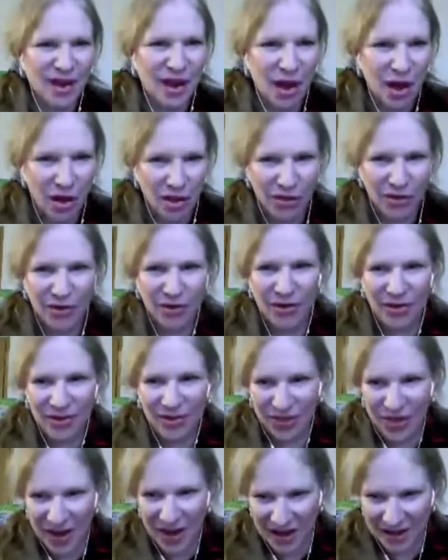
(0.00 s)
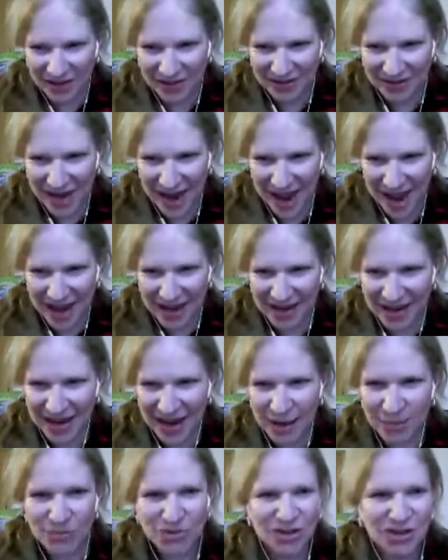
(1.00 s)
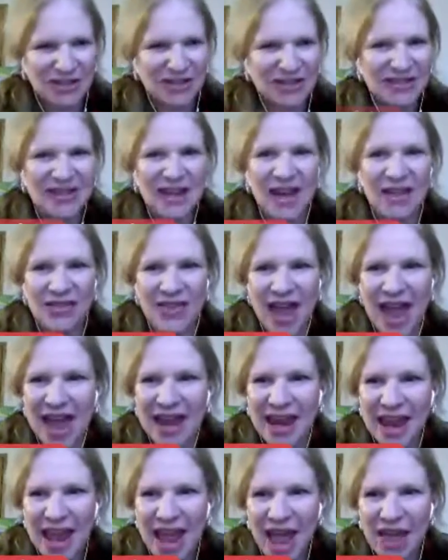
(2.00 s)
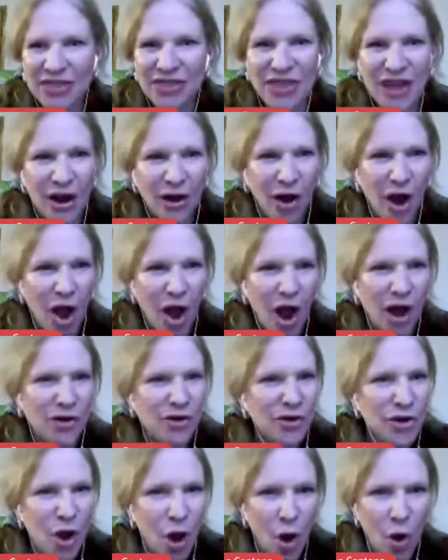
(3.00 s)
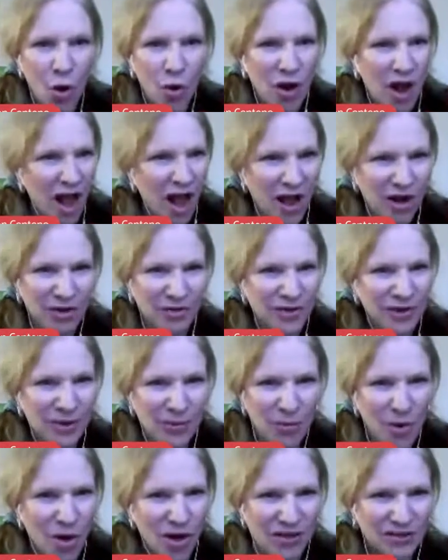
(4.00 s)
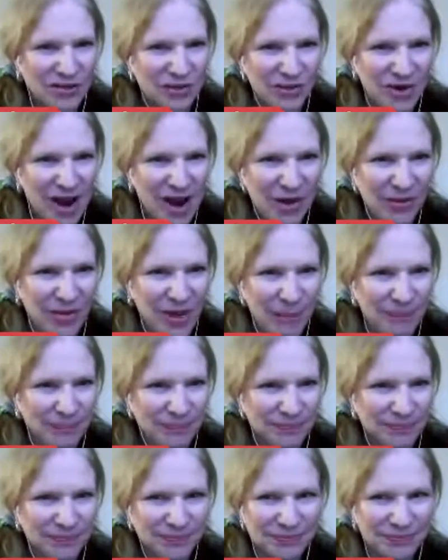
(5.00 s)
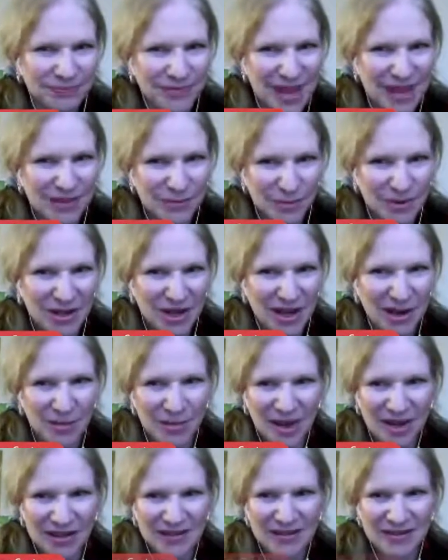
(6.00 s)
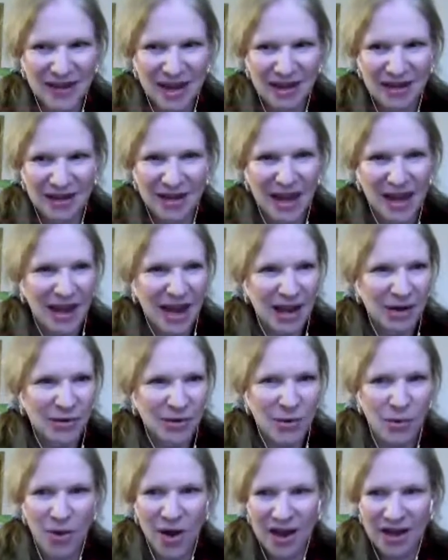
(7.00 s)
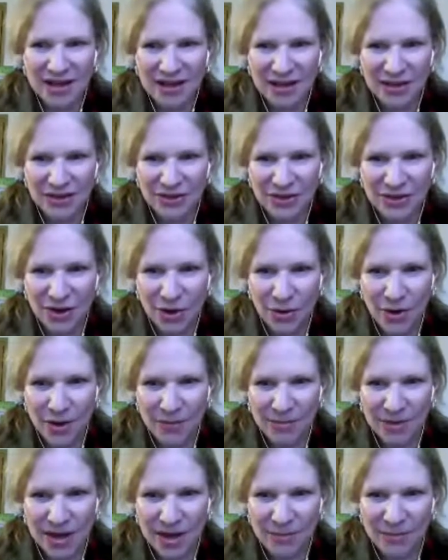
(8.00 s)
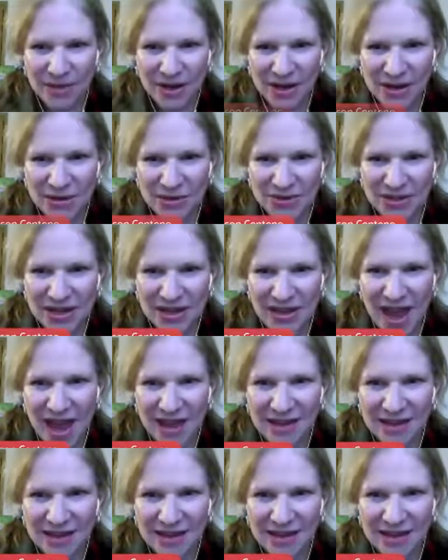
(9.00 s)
other things, and Kim just said that there are no concrete walls around them. That's what Kim has said, and I don't know why it didn't show up. Kim, can you see that?